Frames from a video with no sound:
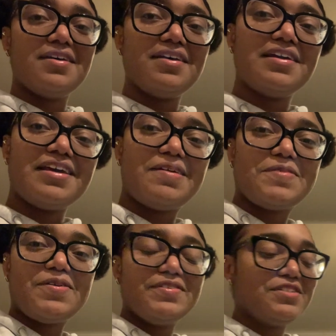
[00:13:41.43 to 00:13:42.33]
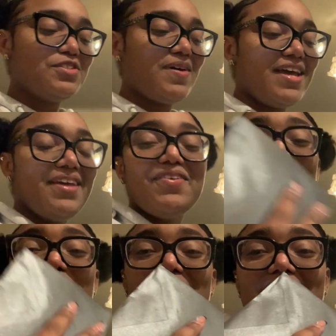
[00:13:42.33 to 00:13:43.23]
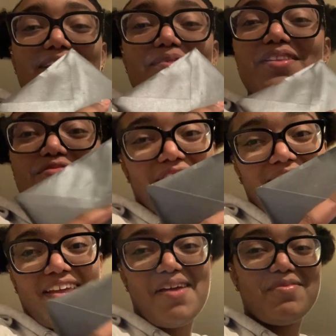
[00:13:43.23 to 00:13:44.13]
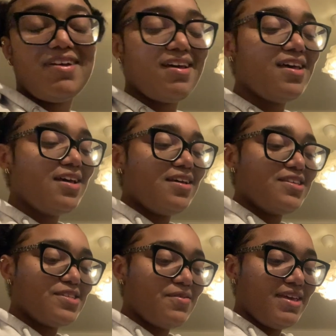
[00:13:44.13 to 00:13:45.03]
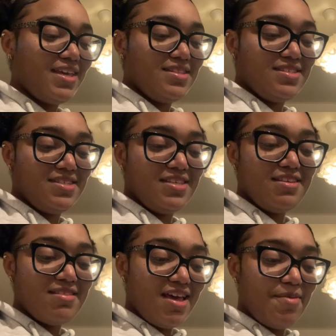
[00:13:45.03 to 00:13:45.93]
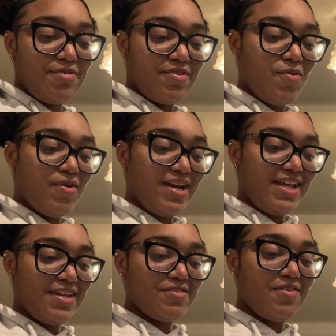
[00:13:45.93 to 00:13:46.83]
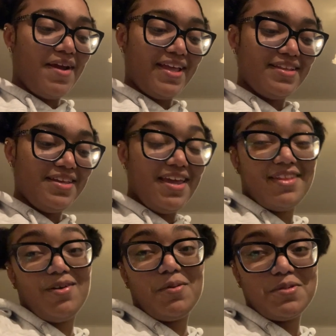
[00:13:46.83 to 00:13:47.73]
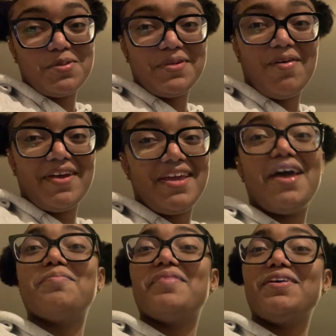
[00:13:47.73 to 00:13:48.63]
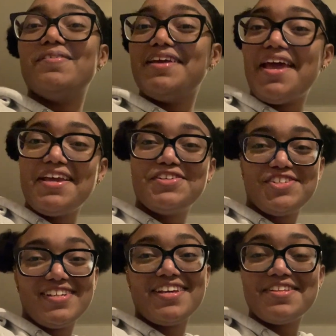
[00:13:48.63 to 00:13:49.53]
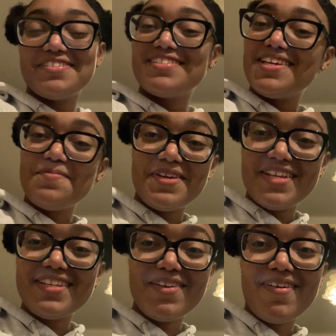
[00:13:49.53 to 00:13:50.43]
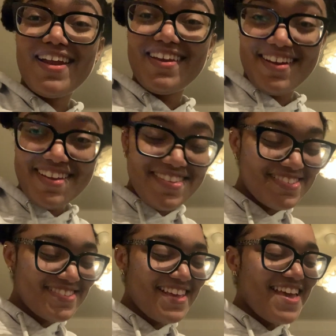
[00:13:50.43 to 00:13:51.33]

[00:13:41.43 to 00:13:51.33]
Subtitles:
Okay, I'm going to try and open it with the front camera so I can see that I'm recording it correctly, and also y'all can get my reaction and see immediately what it is.